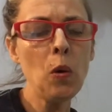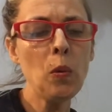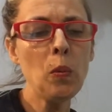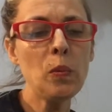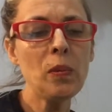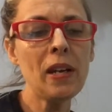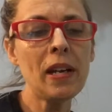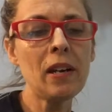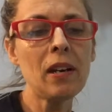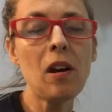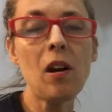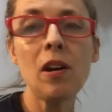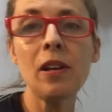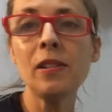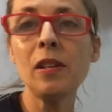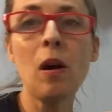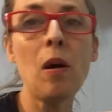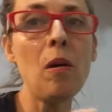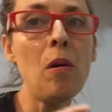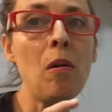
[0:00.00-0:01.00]
There are
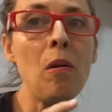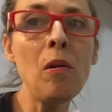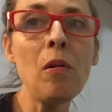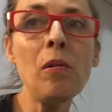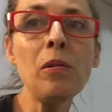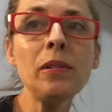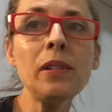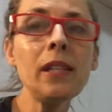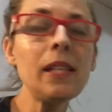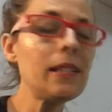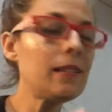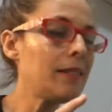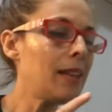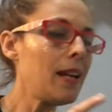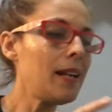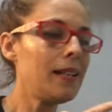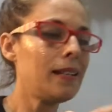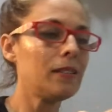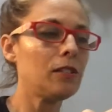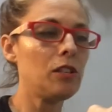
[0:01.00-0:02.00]
the only
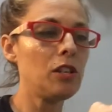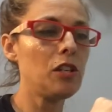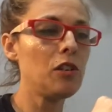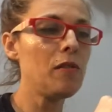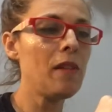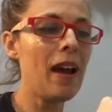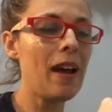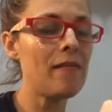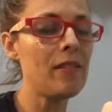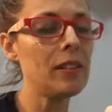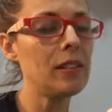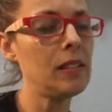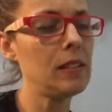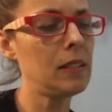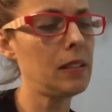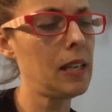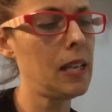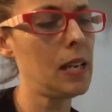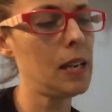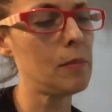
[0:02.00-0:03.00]
settings that you have on this
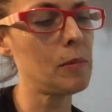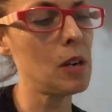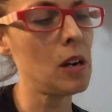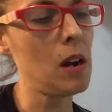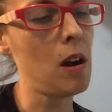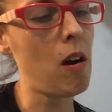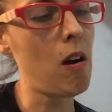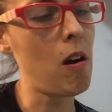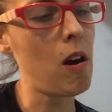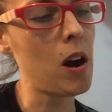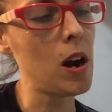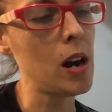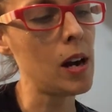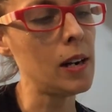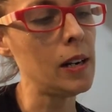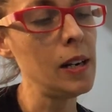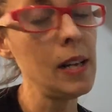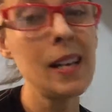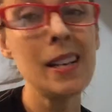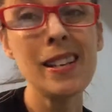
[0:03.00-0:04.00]
camera
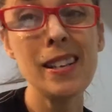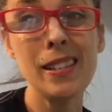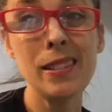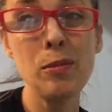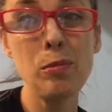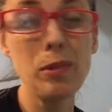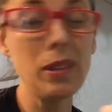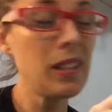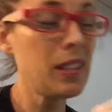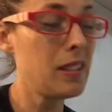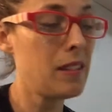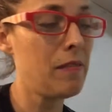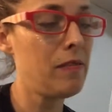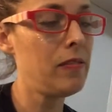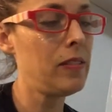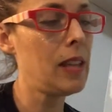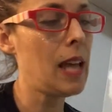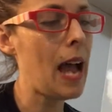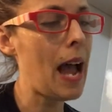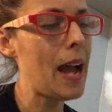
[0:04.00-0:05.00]
is really the
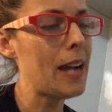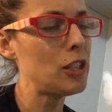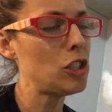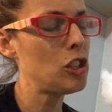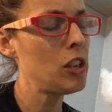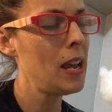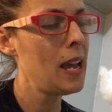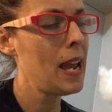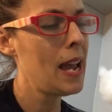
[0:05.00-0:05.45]
flash.